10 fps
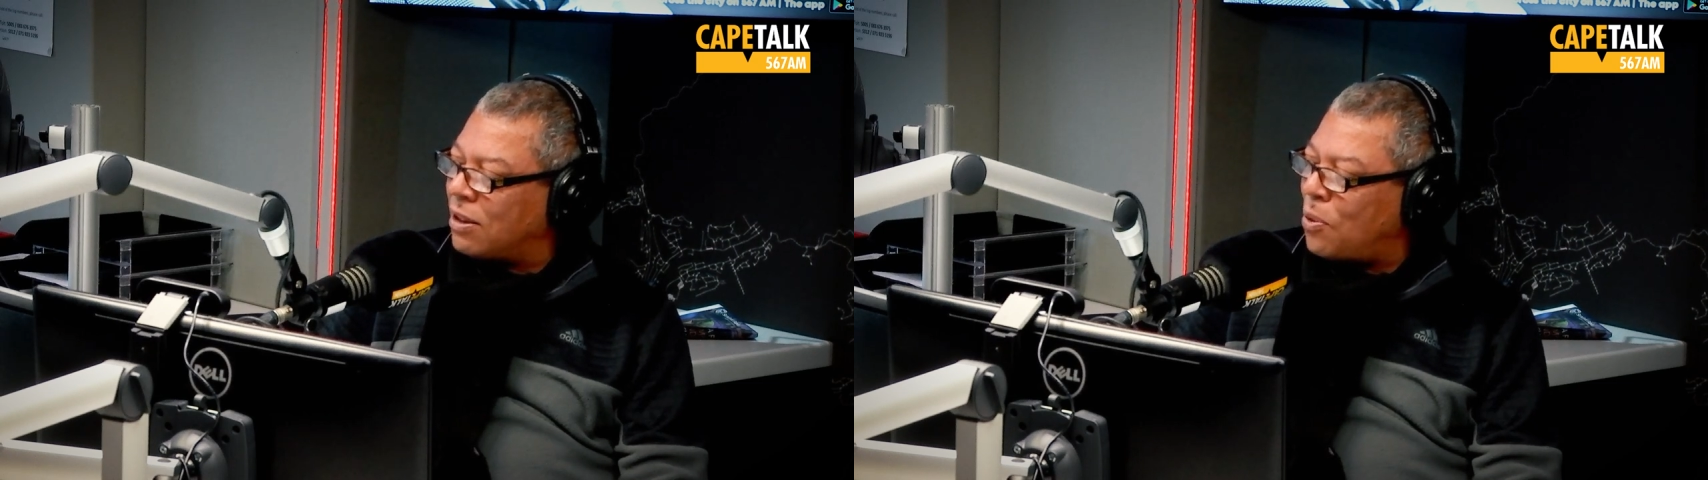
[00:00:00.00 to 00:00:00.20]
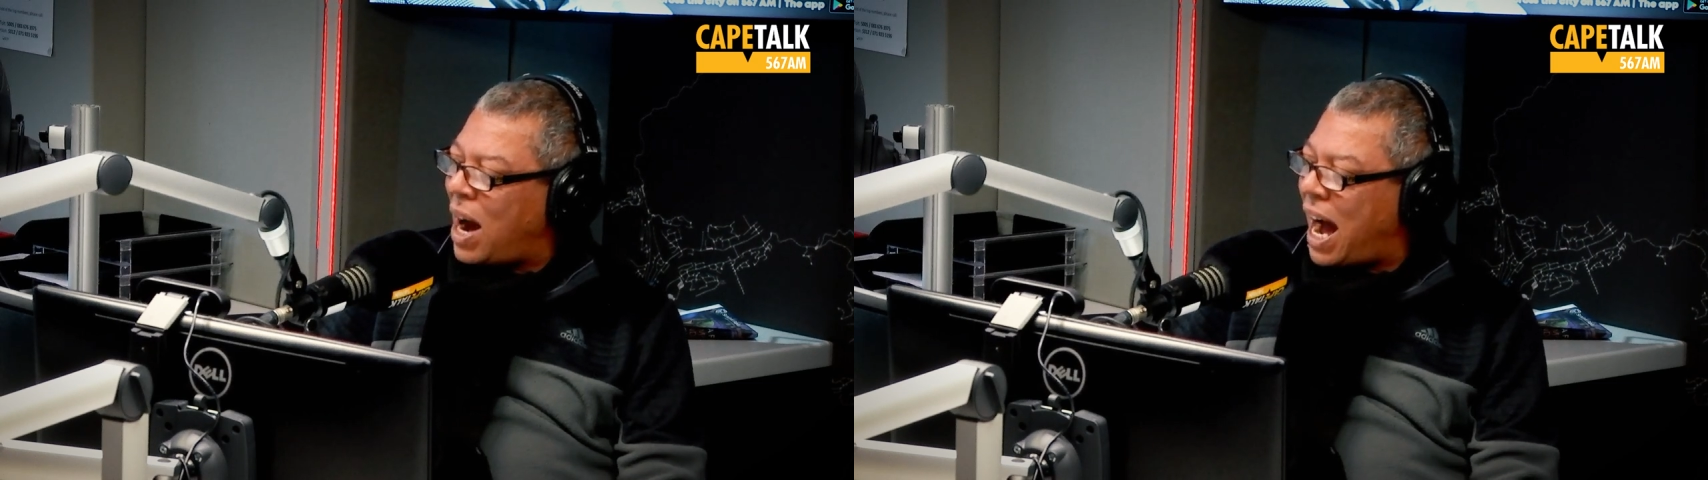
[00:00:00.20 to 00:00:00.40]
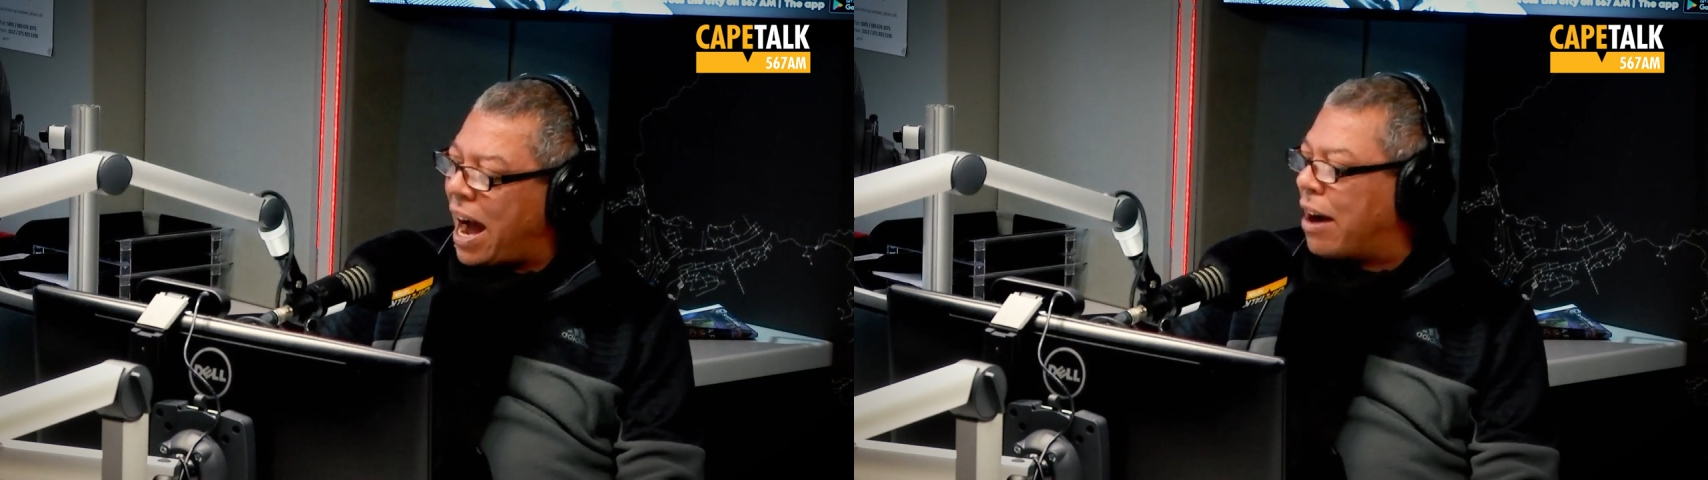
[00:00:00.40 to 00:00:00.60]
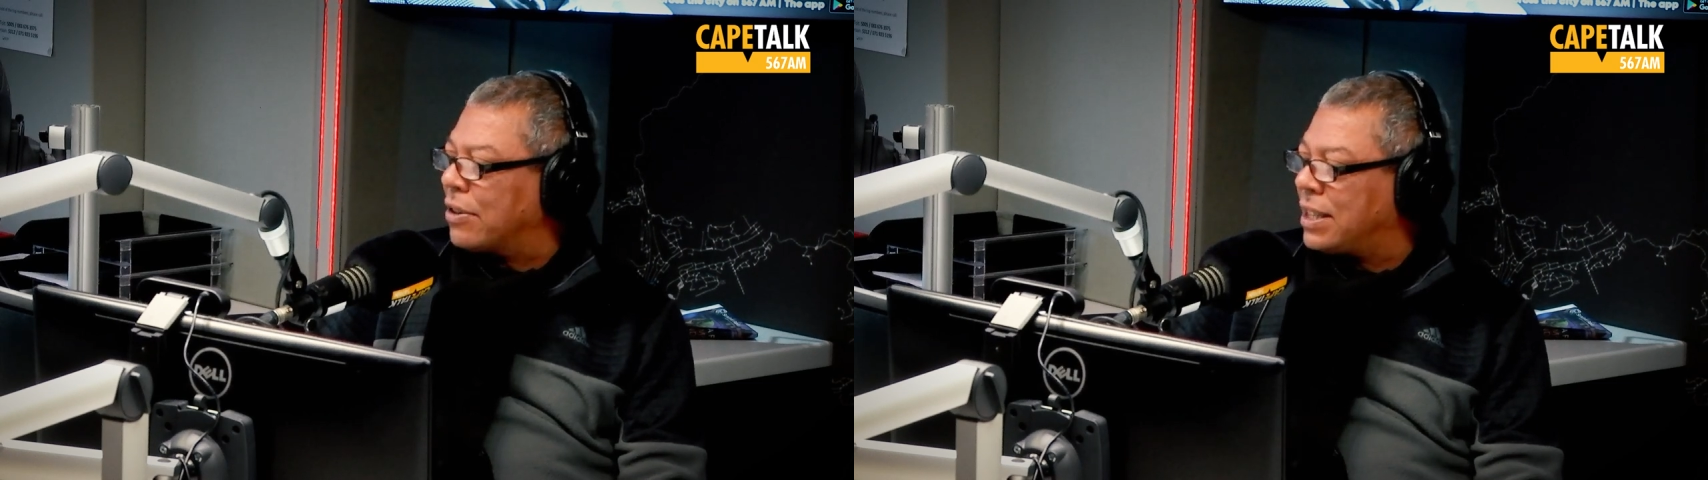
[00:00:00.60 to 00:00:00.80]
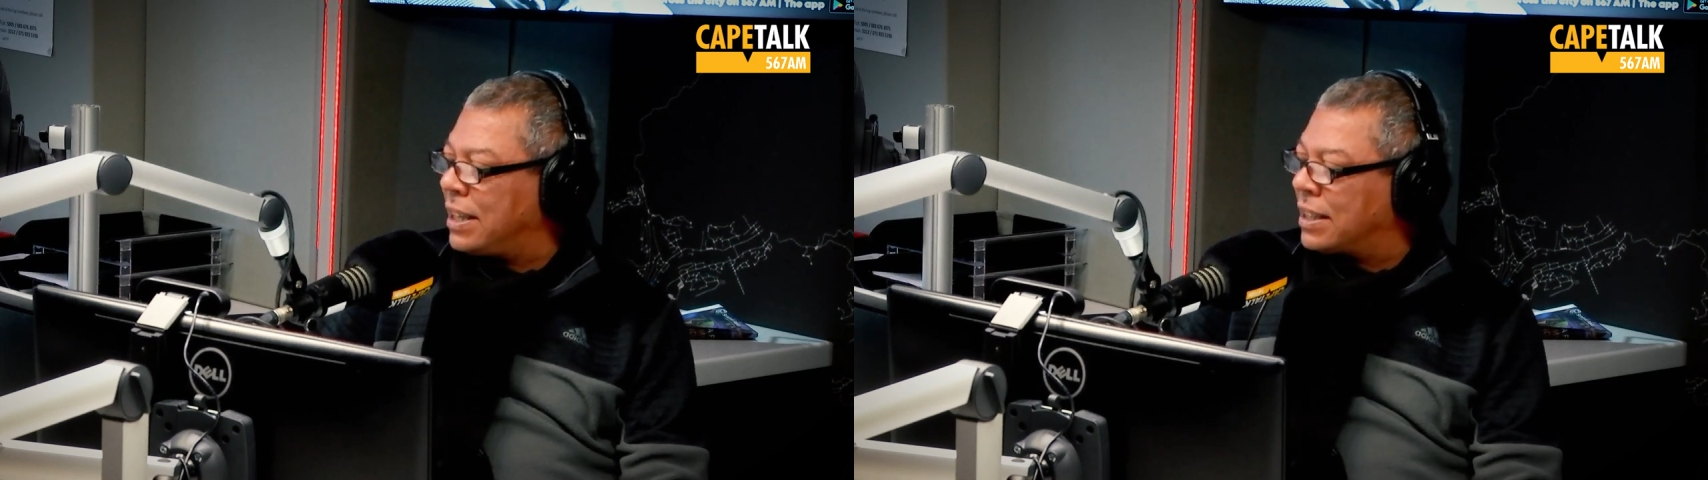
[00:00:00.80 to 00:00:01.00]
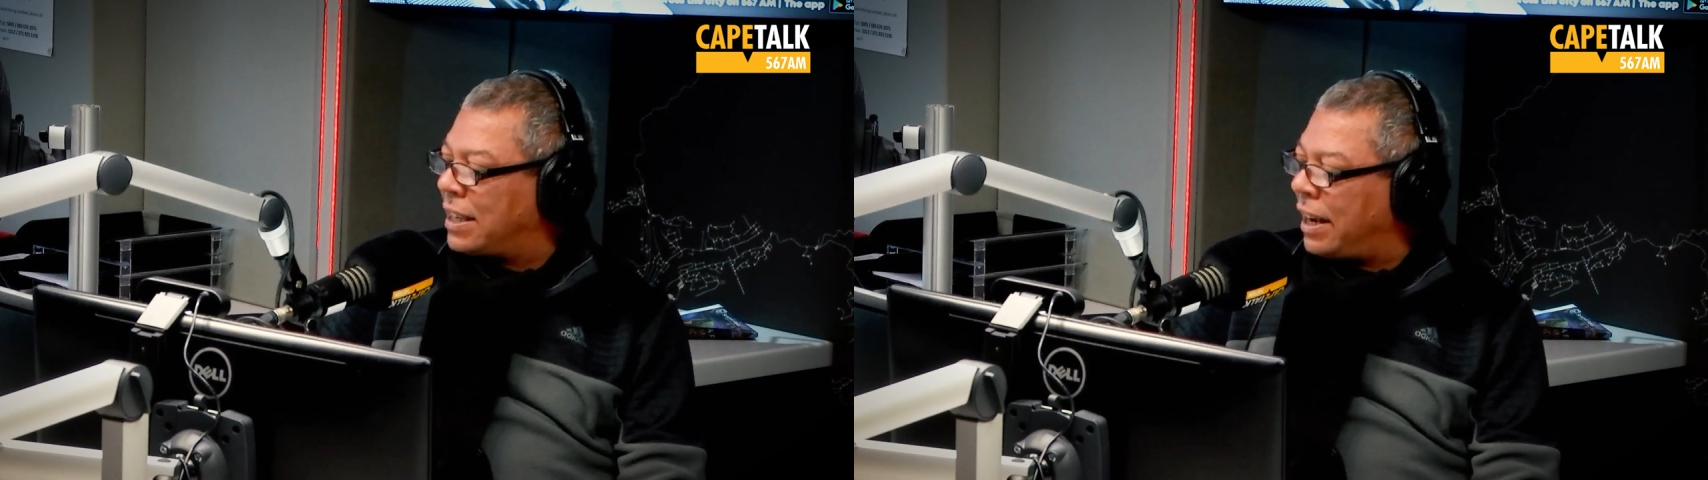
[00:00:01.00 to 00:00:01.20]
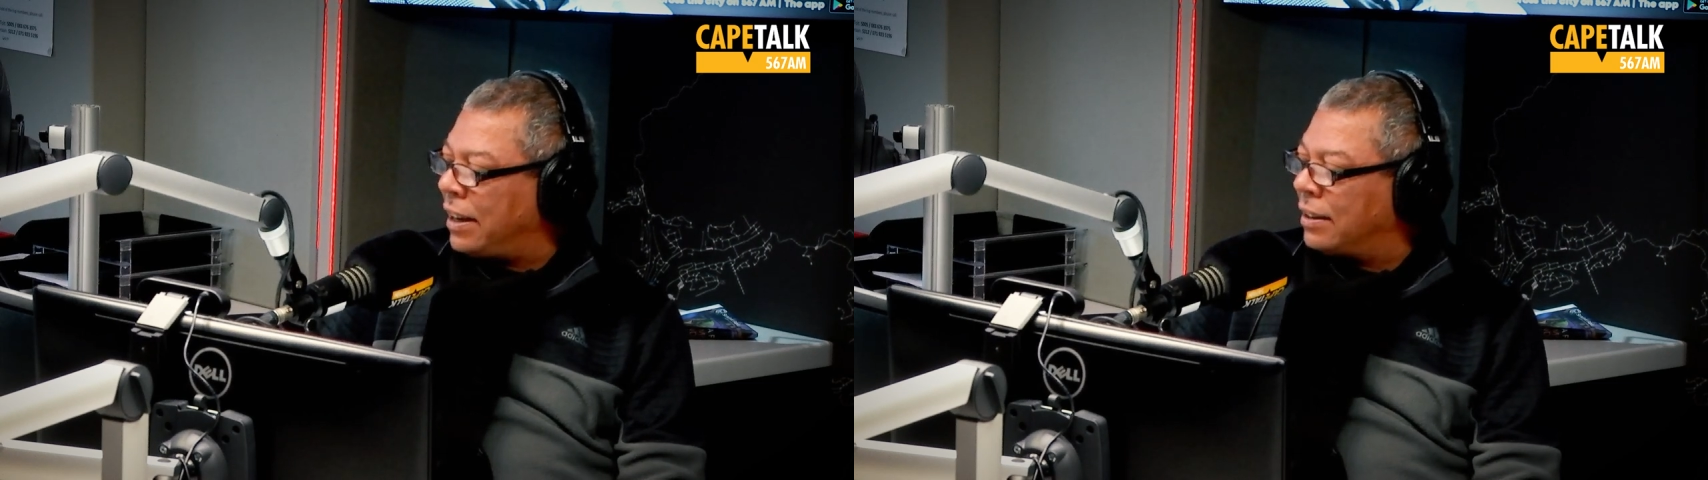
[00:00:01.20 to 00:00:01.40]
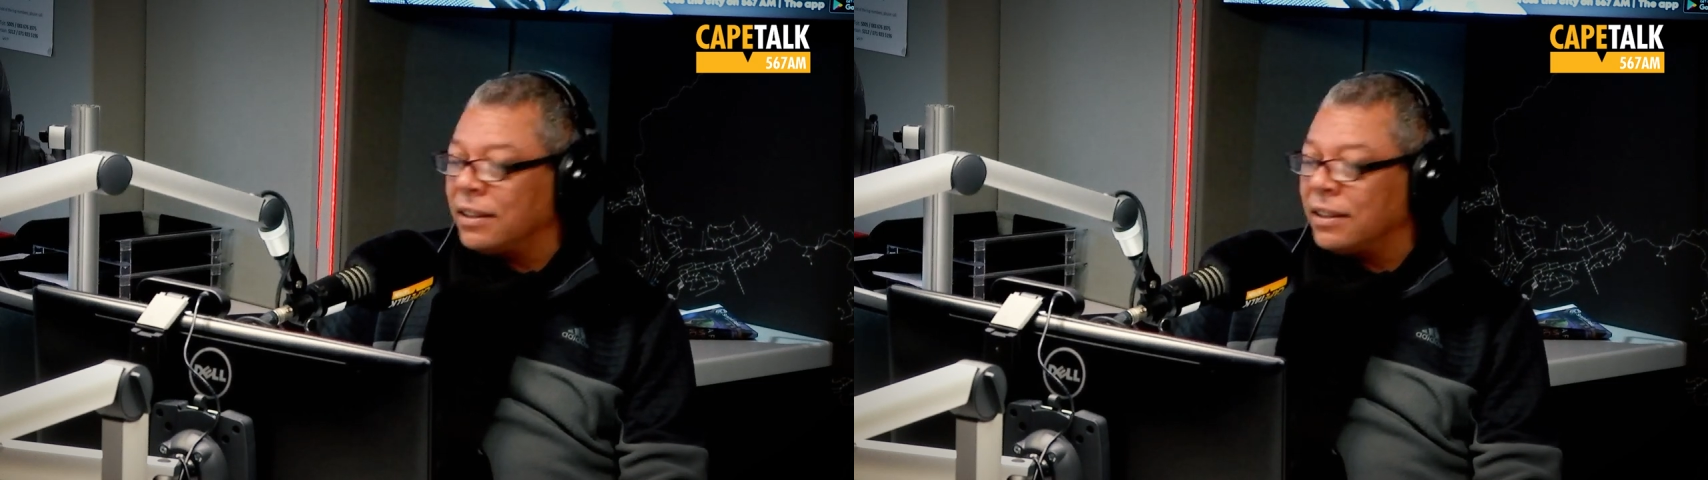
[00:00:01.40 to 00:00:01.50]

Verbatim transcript: Wow, says Gail.